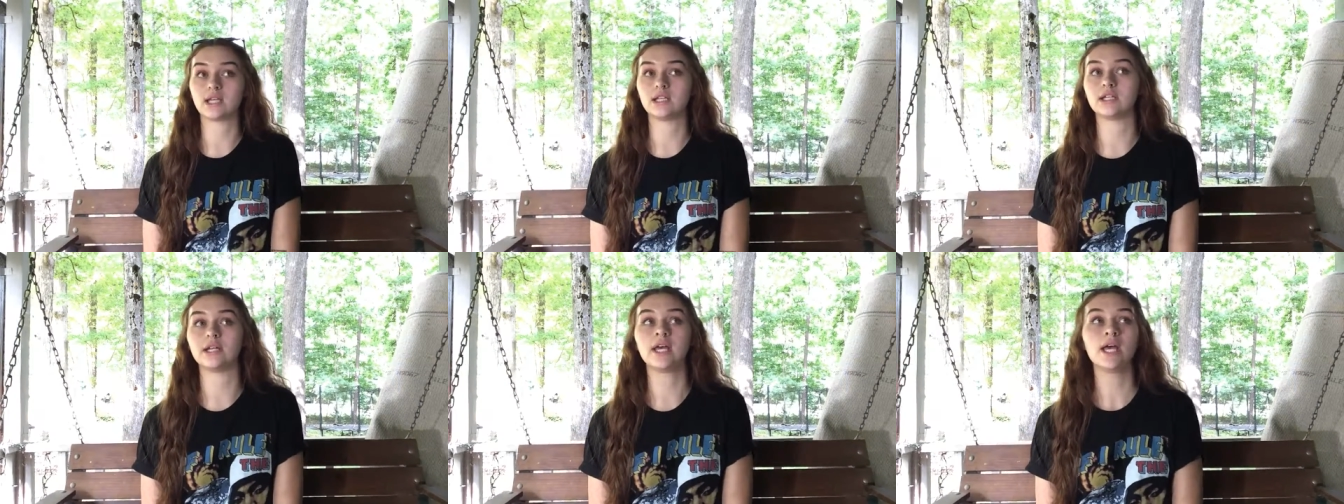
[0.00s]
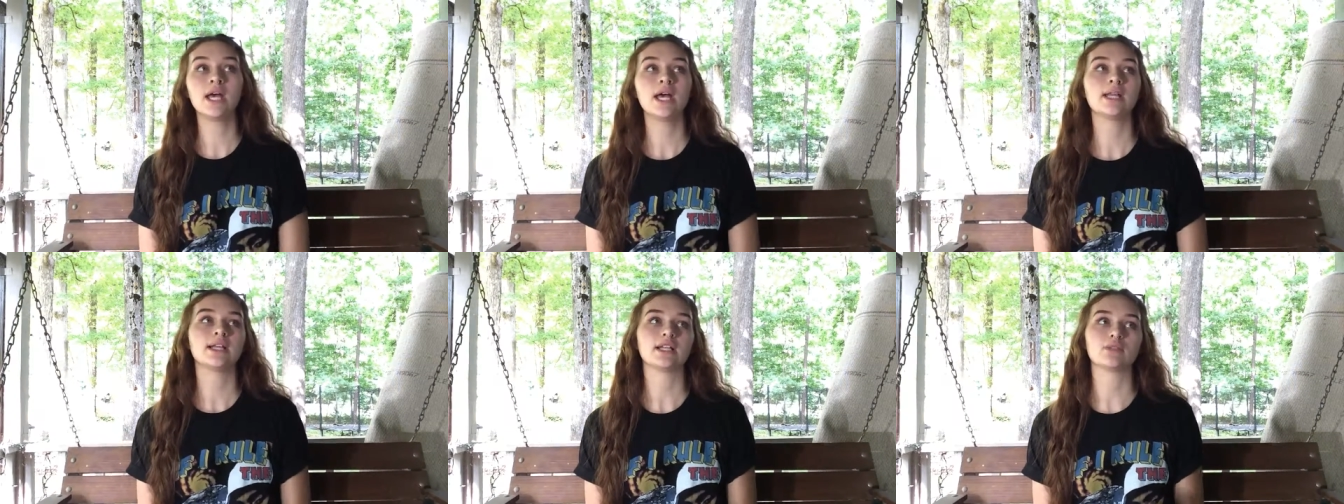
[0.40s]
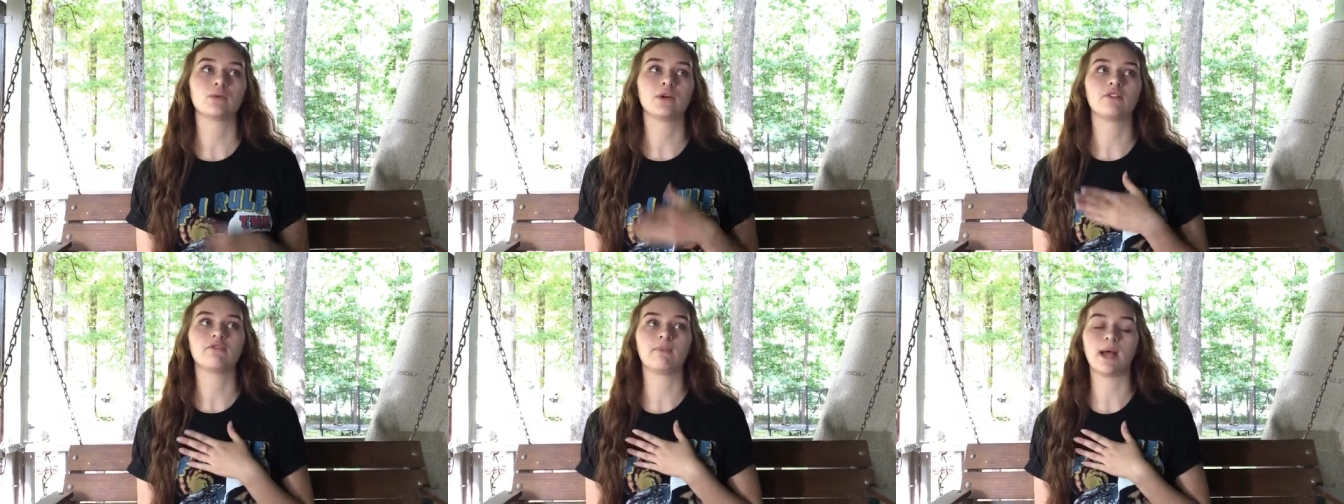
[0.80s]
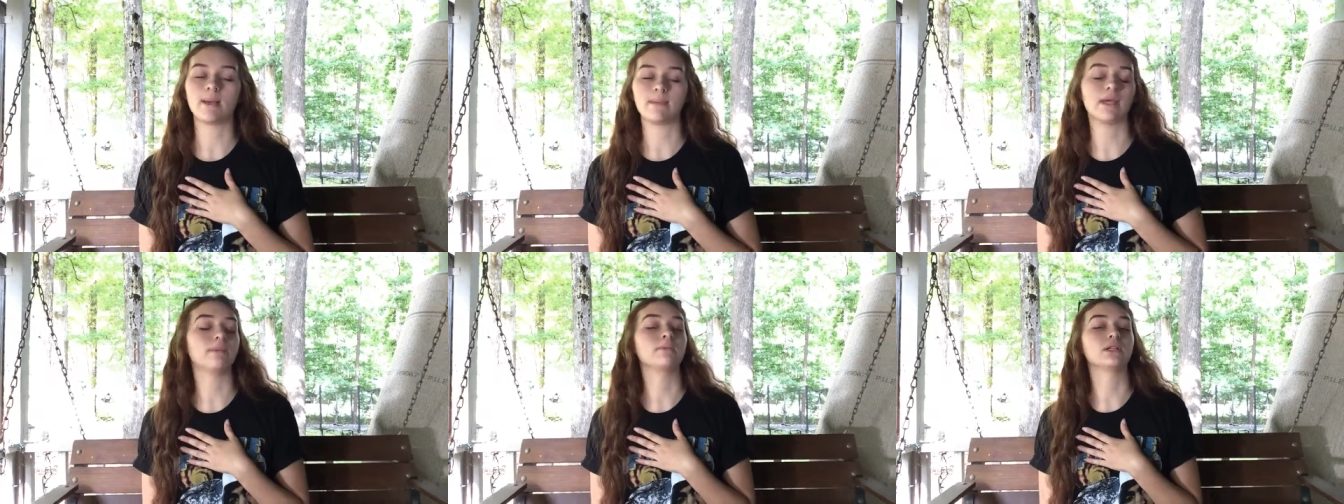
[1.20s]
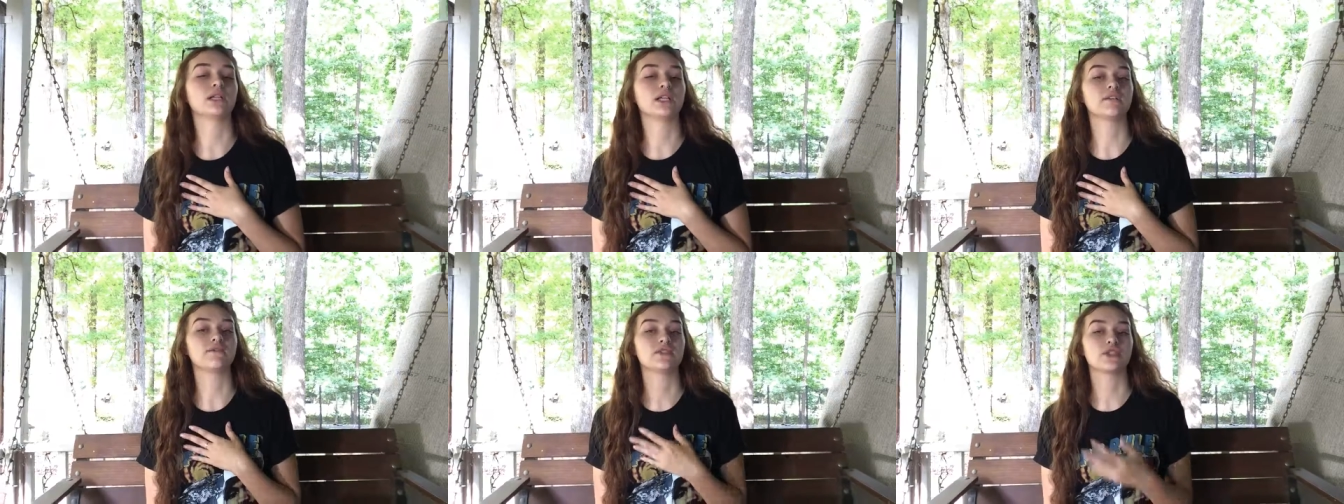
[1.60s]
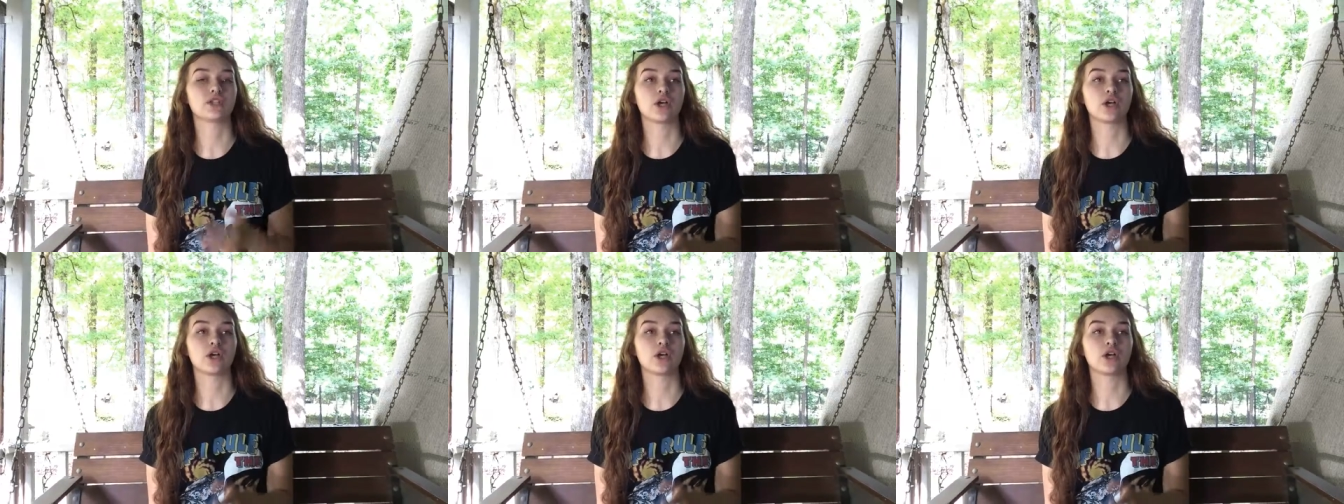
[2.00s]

and that's one of my main beliefs.